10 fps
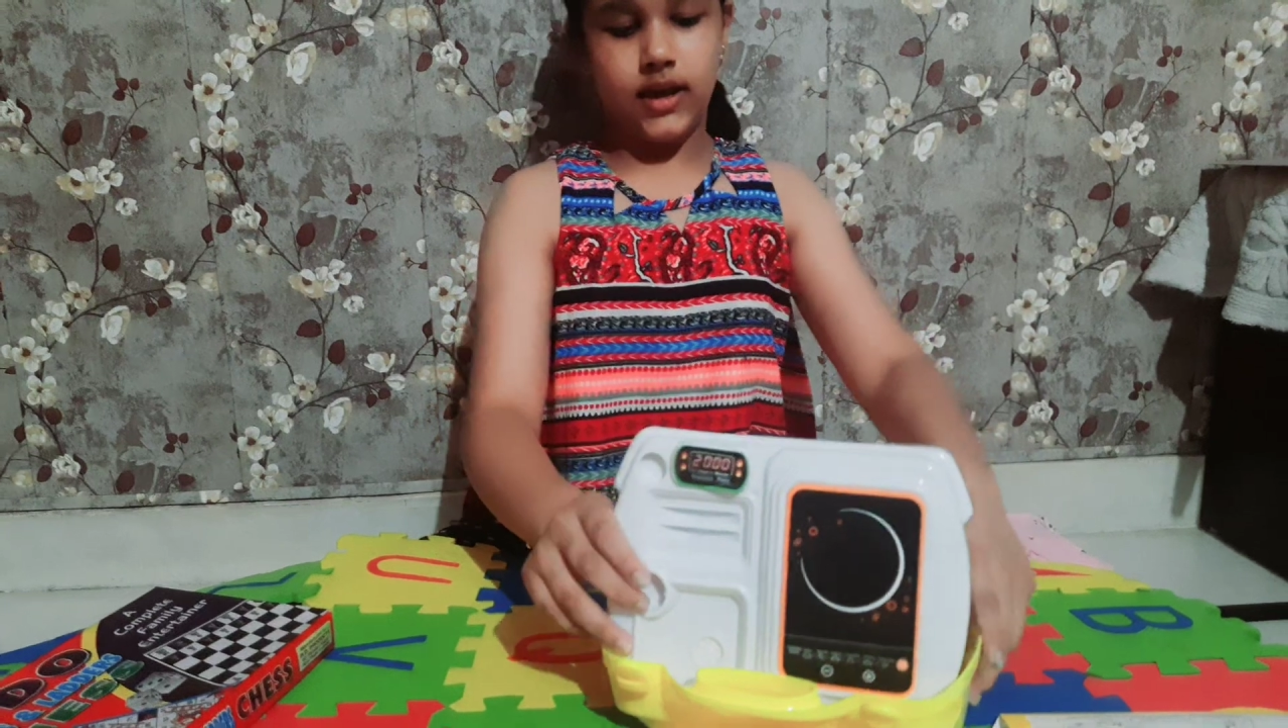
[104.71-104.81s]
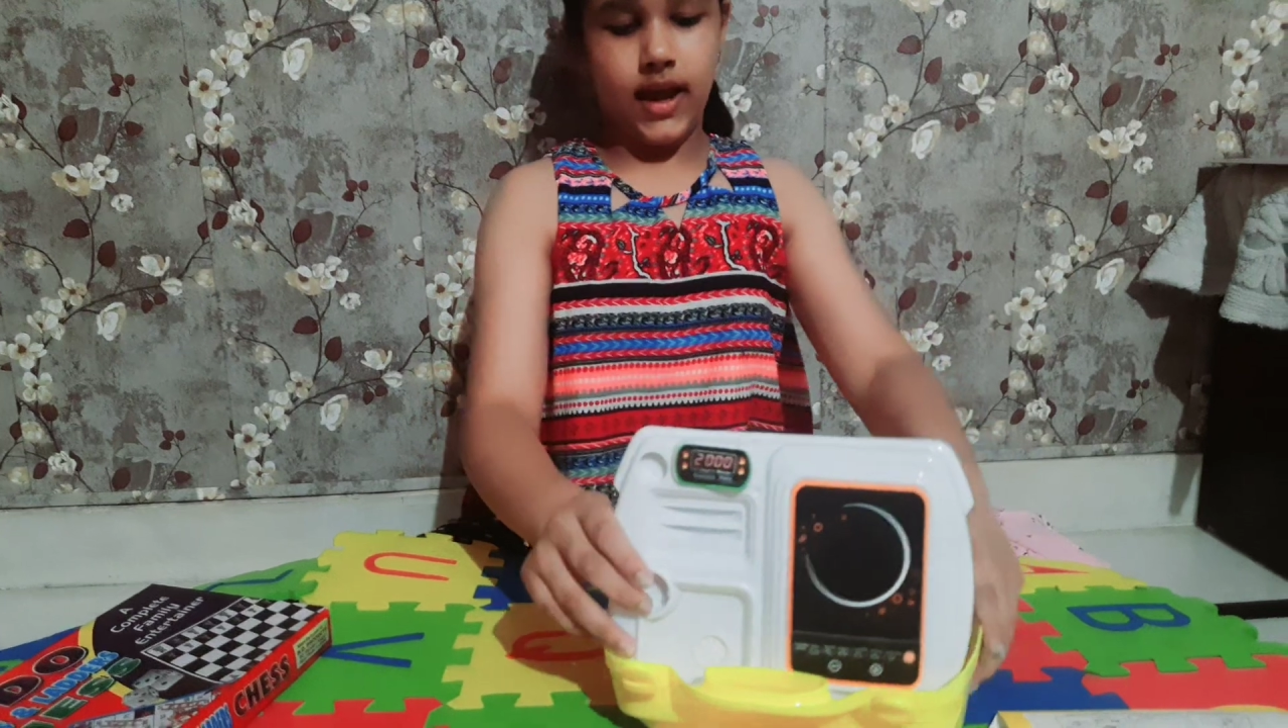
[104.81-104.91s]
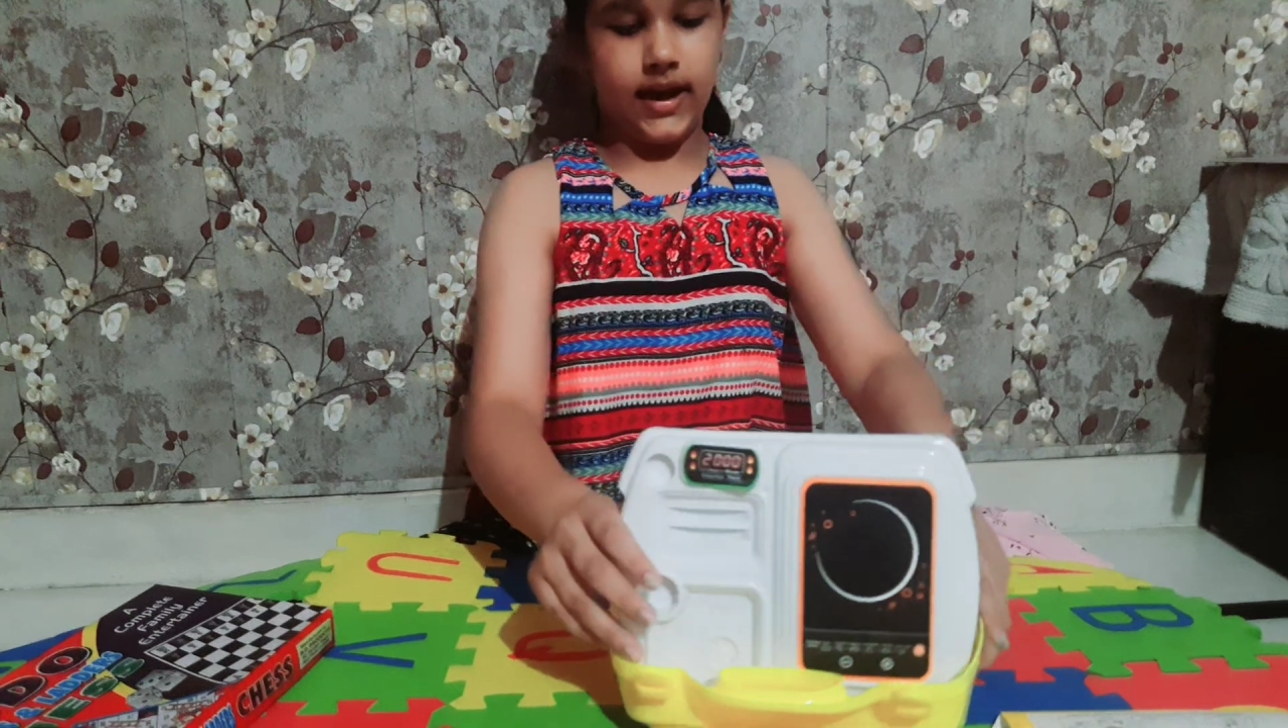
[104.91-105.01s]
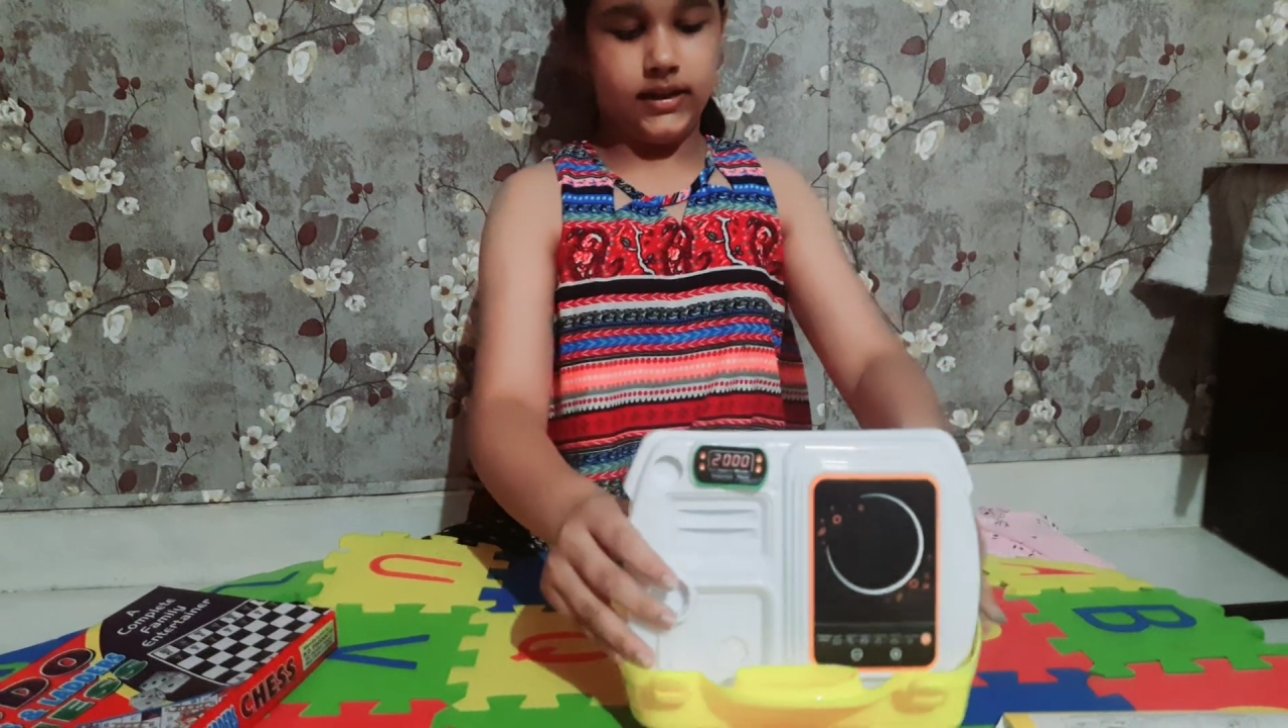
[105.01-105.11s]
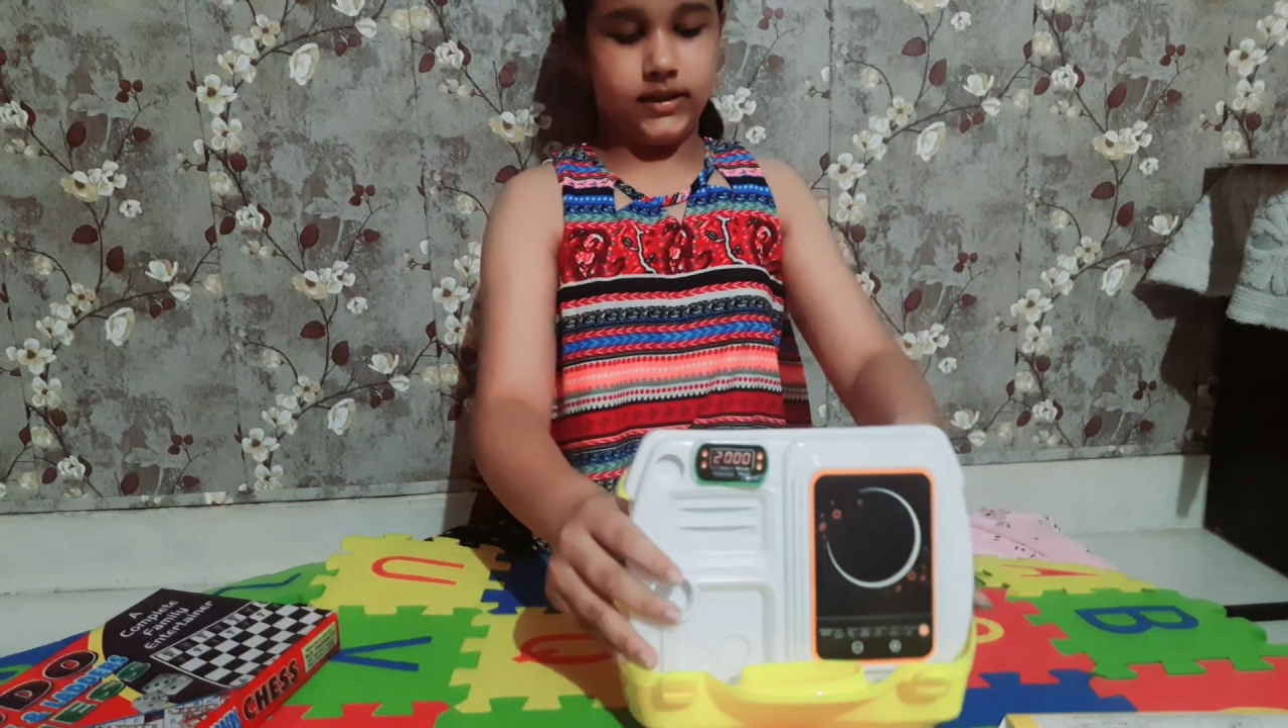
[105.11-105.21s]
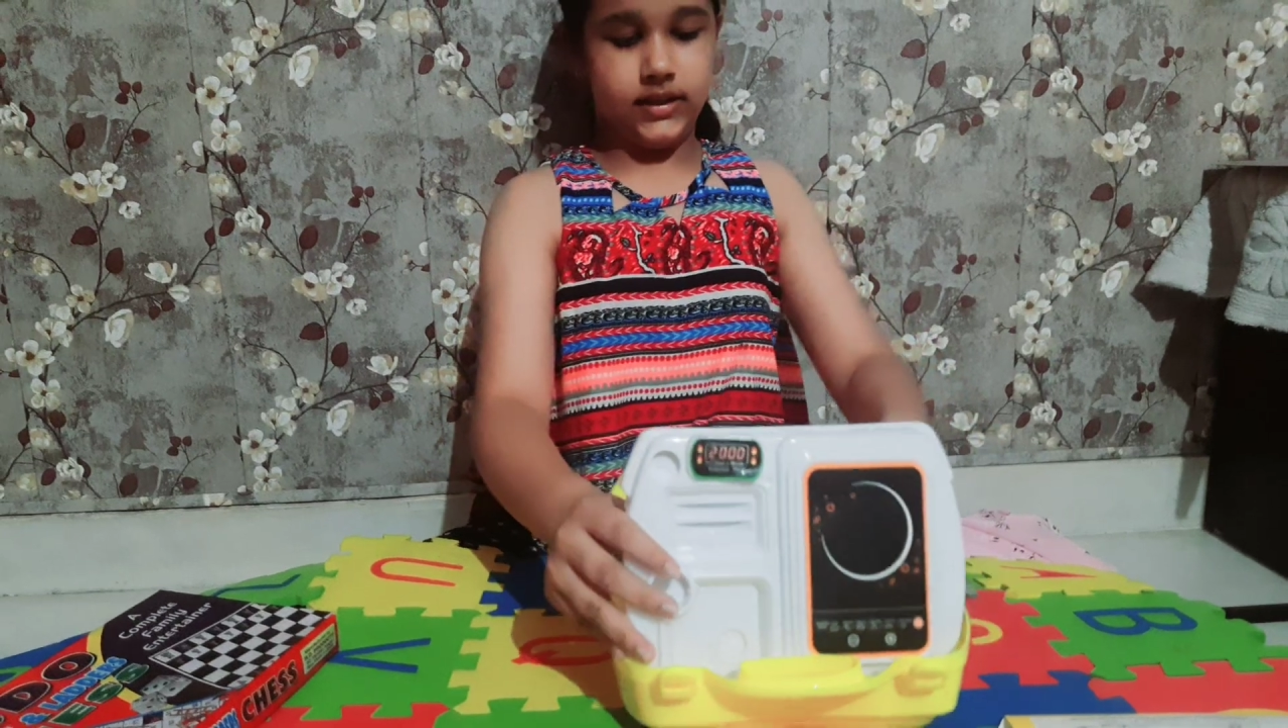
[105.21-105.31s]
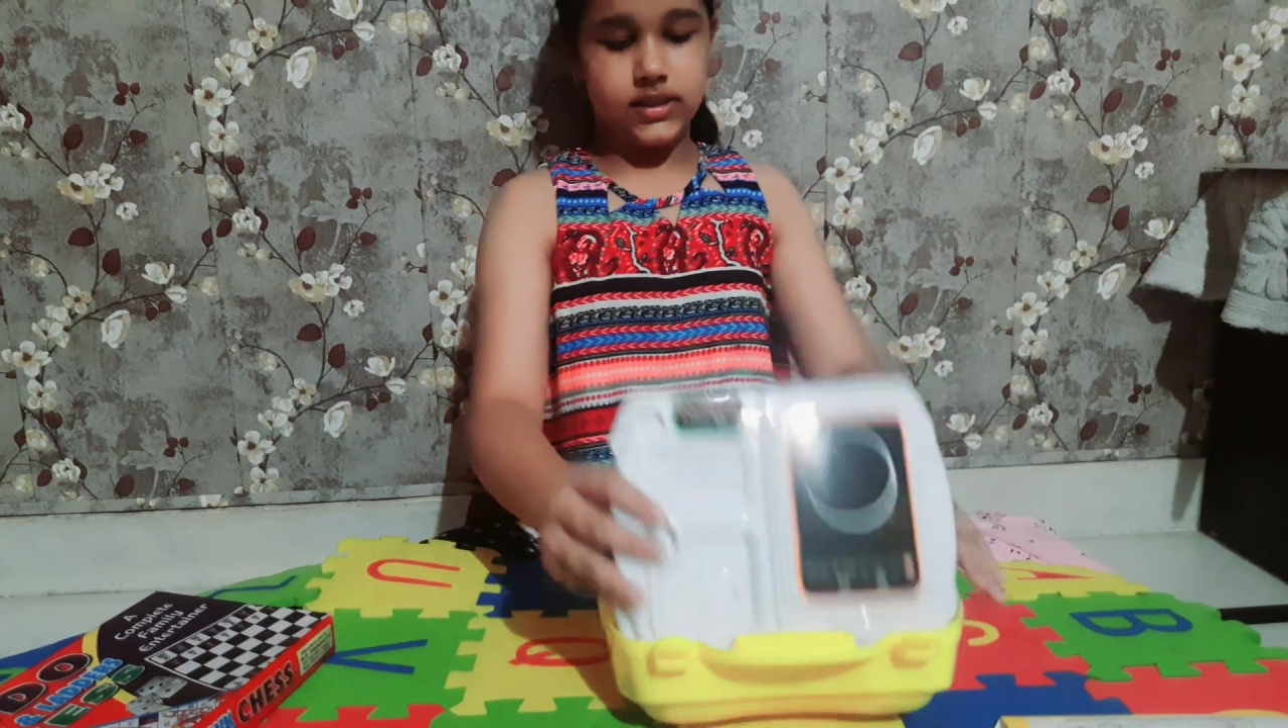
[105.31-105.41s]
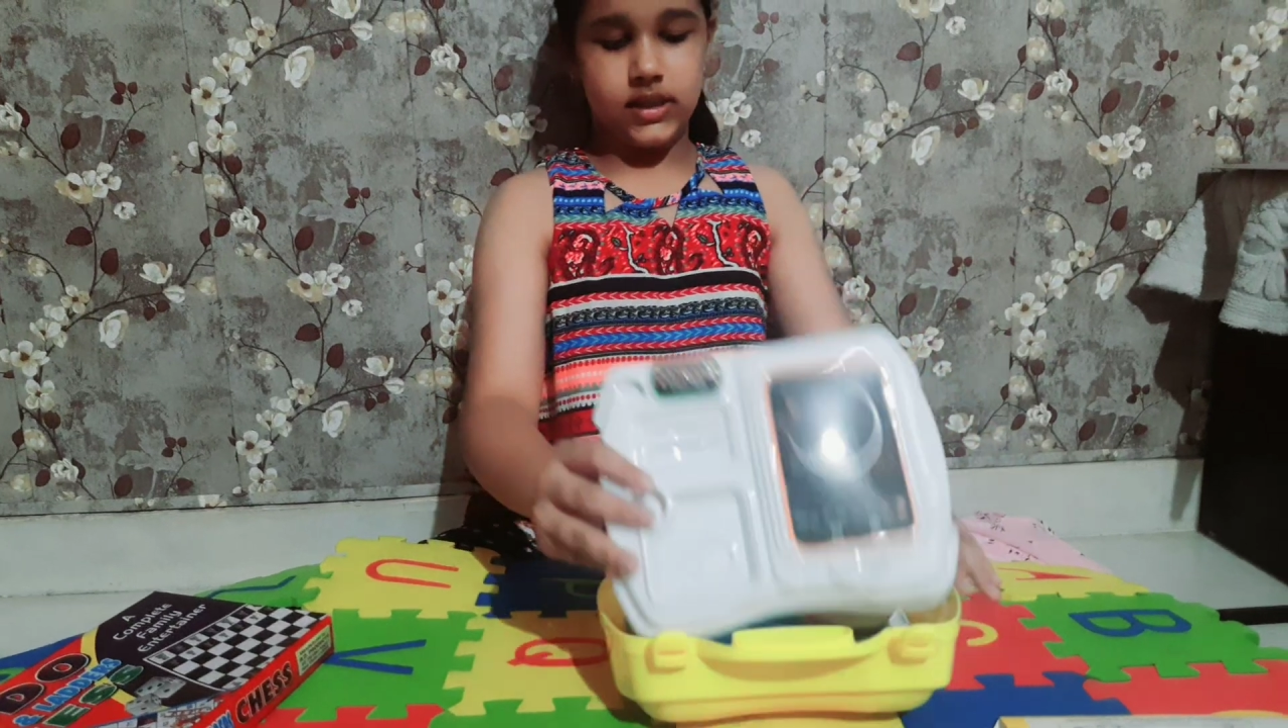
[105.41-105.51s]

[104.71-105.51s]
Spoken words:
and this